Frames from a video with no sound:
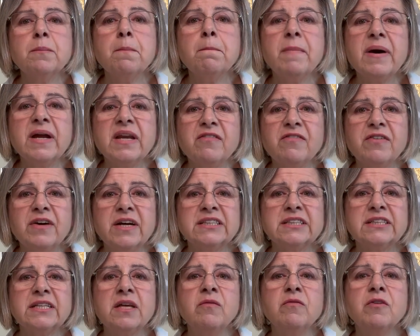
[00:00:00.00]

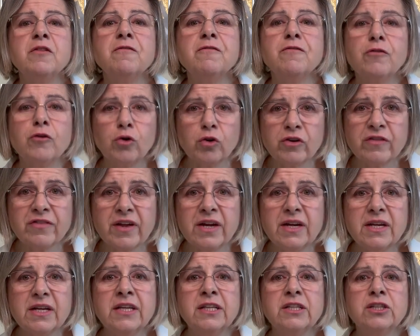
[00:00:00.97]
manifests even further
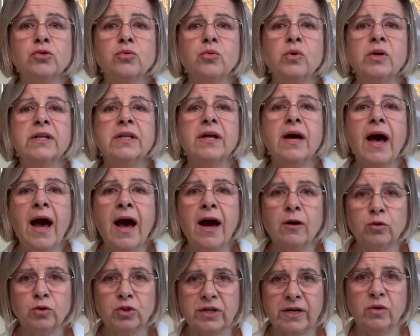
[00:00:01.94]
into an
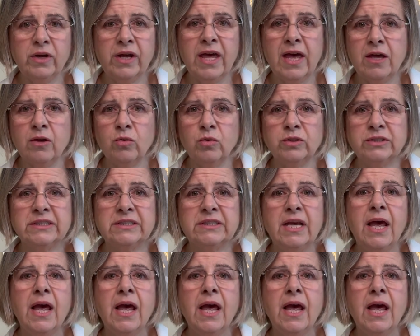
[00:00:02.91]
outer chaos.